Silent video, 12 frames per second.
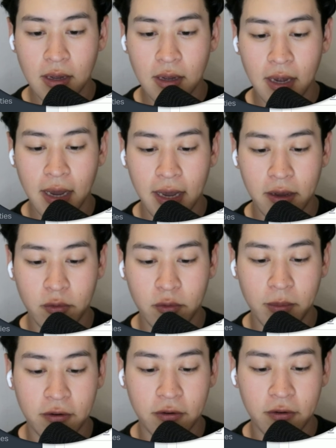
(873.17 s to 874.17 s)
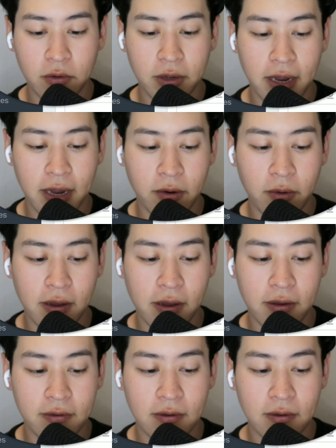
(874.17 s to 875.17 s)
And we'll make sure we'll
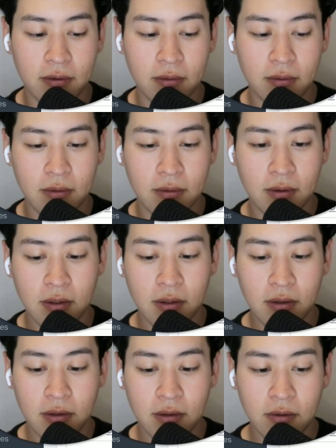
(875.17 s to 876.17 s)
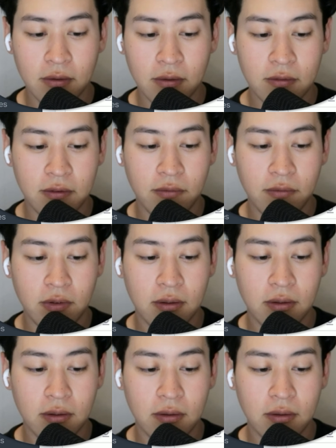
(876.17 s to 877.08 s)
categorize it, save it.